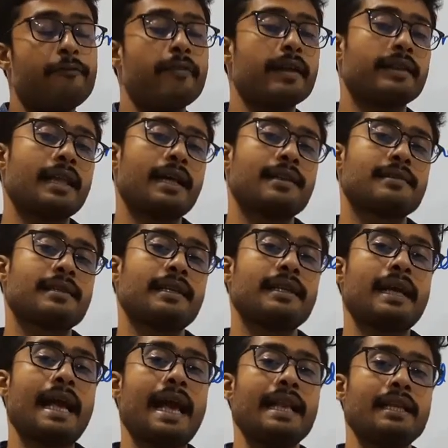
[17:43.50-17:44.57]
there is
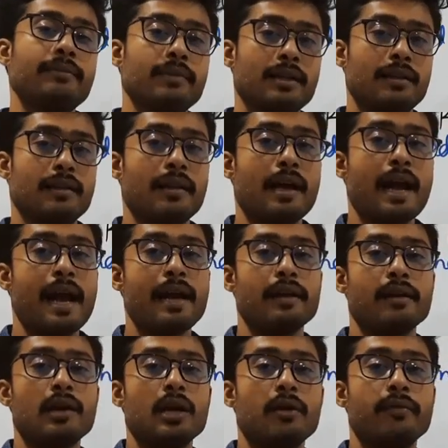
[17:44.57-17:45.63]
any animal
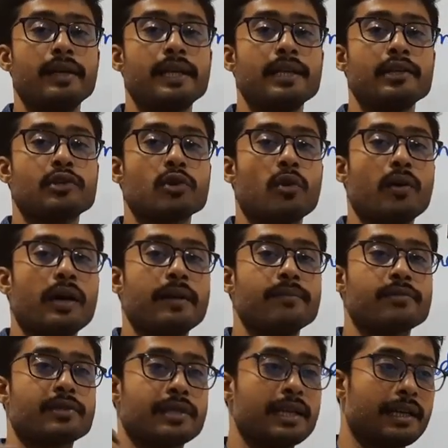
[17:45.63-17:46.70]
and we show
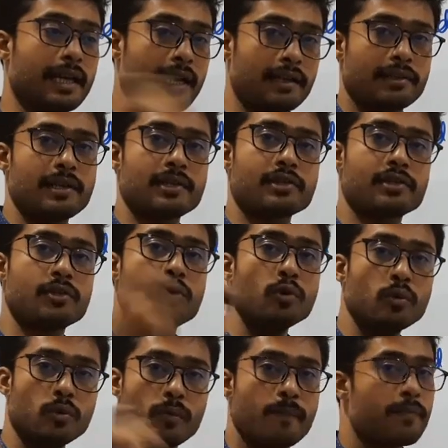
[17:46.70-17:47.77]
him stick and just
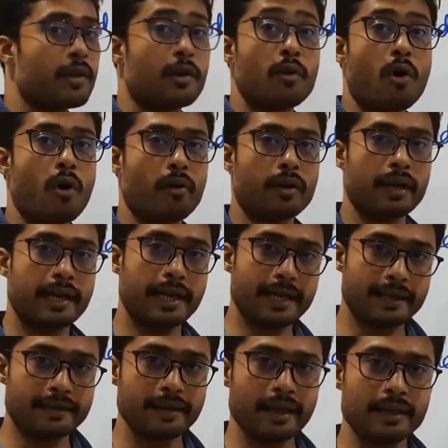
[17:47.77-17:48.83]
don't
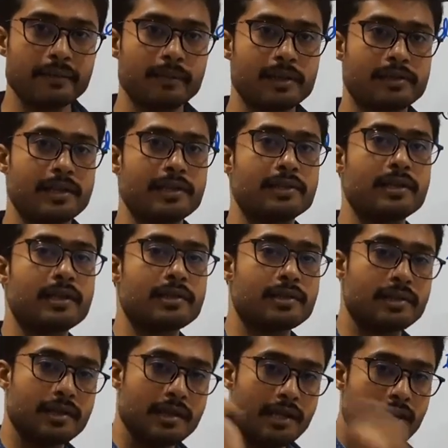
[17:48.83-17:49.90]
hit the animals and
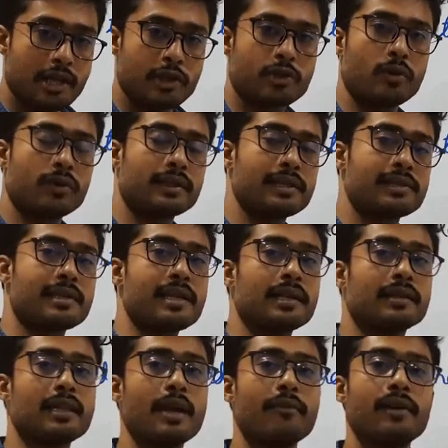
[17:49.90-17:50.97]
just show the
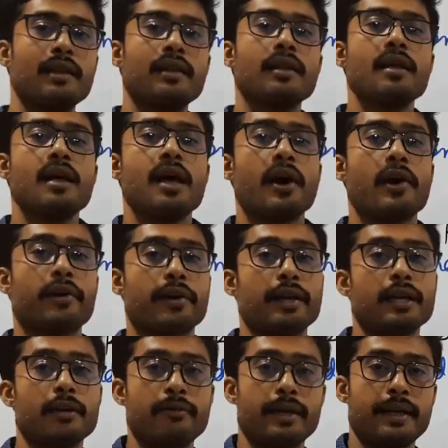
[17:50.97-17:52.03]
stick, they will
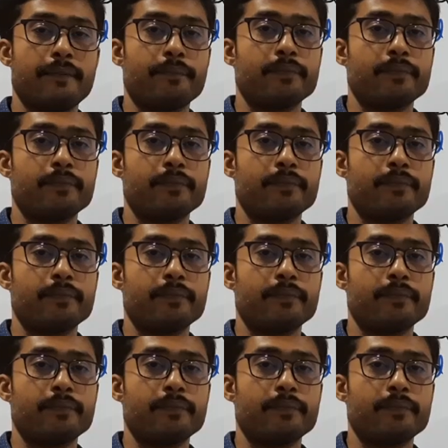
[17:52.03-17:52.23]
run away.